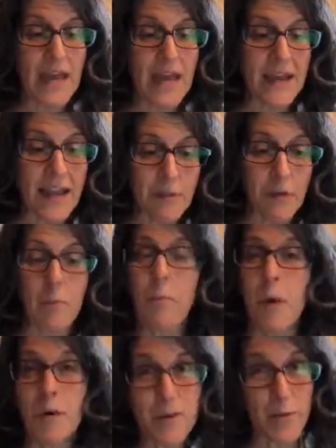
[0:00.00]
enable
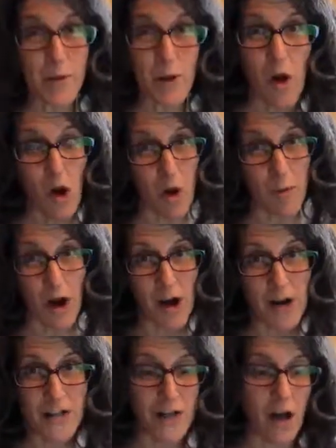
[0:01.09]
multiple
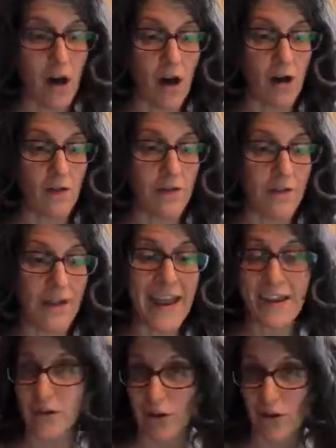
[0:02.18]
hallmarks of
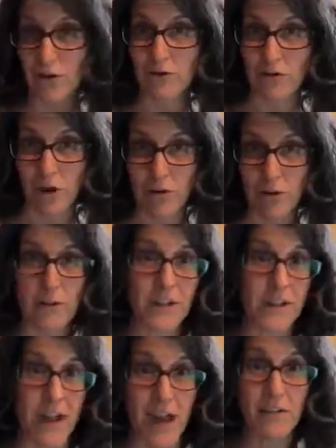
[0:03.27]
cancer growth, which is
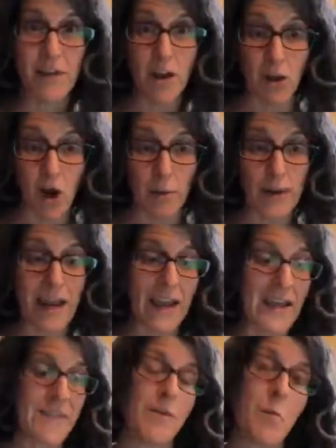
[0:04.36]
kind of alarming. And
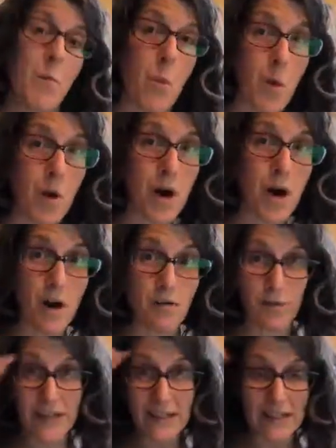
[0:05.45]
even more
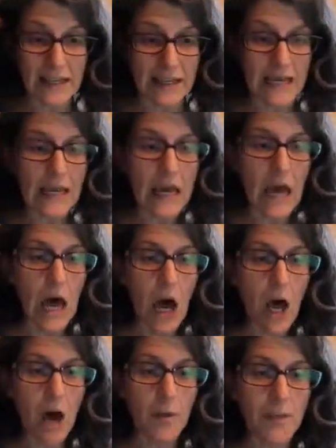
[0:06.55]
recently,
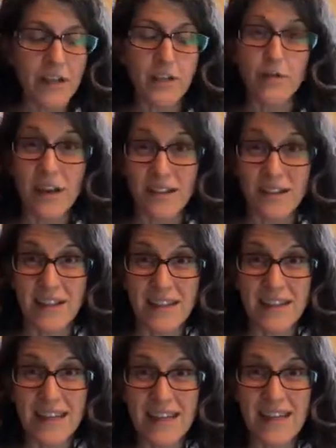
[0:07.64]
in
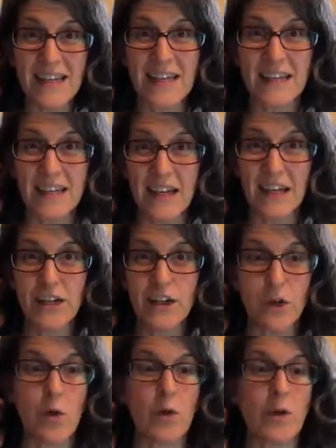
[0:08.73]
2016, a study
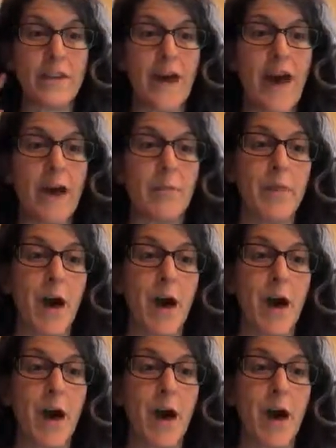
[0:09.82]
showed that